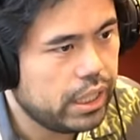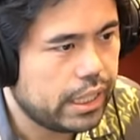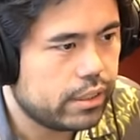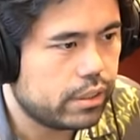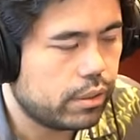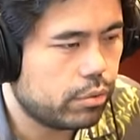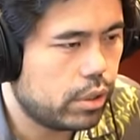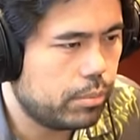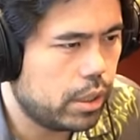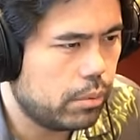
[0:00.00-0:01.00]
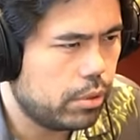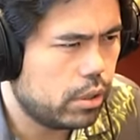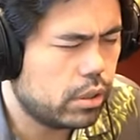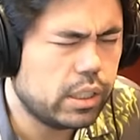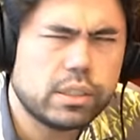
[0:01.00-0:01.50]
knight c3 maybe.
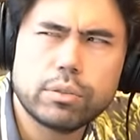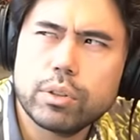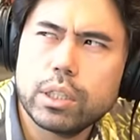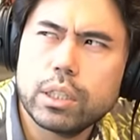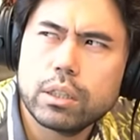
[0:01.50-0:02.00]
Knight c3.